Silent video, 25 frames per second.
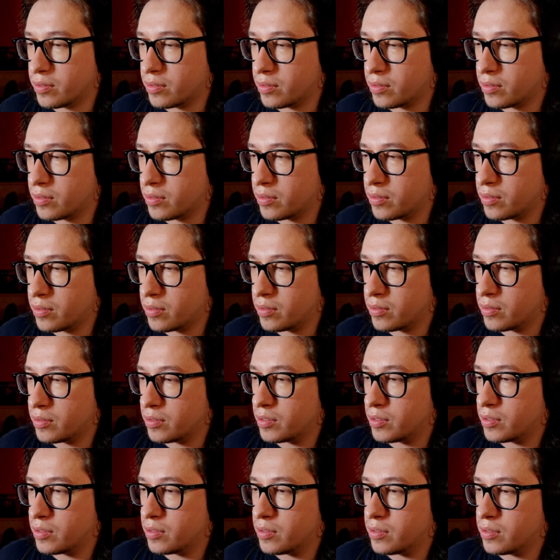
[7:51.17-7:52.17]

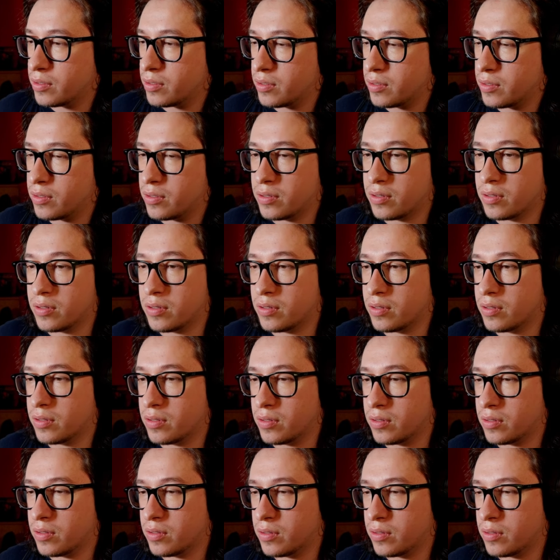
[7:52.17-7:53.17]

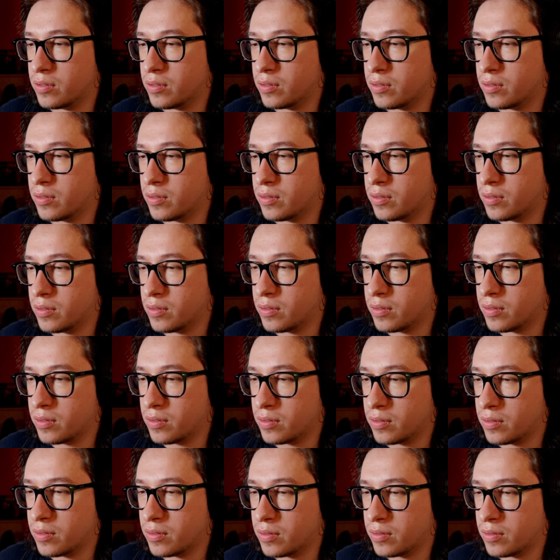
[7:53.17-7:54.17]

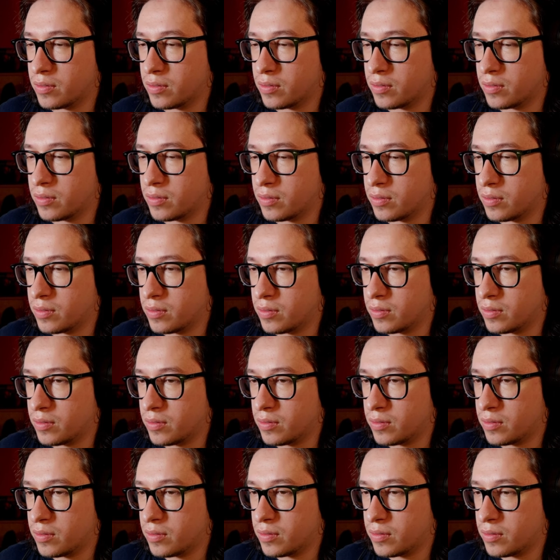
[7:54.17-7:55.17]

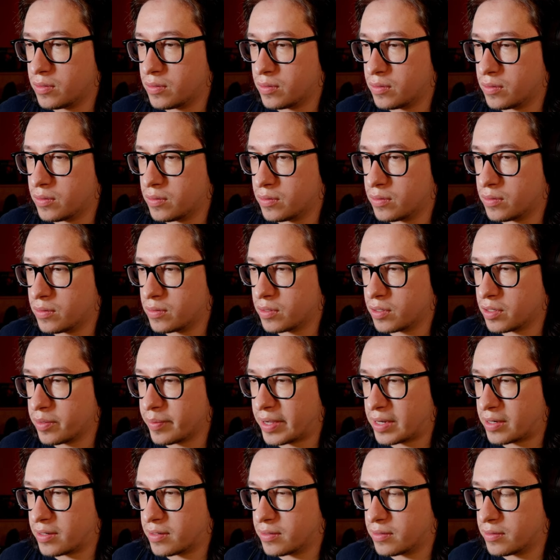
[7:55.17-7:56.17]

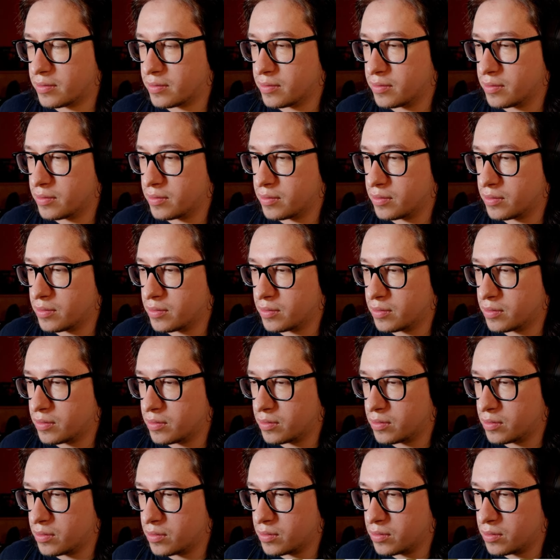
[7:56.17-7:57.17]

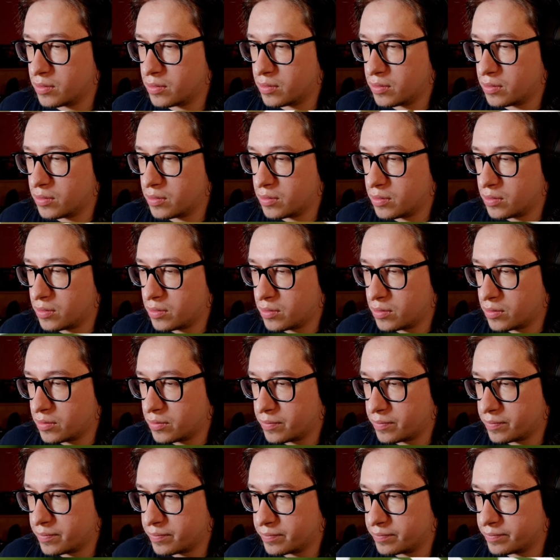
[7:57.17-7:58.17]

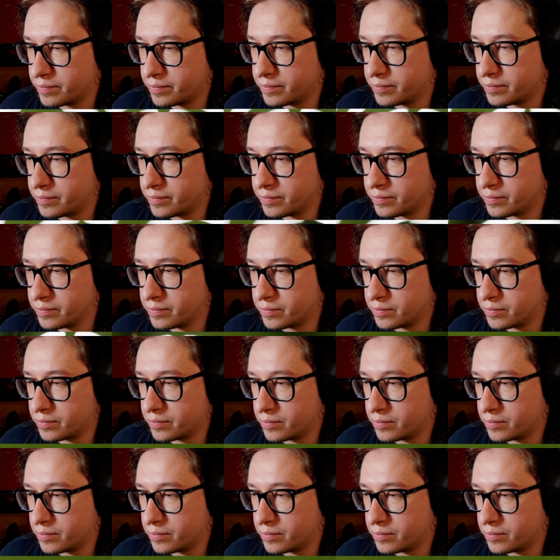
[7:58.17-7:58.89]
(silence)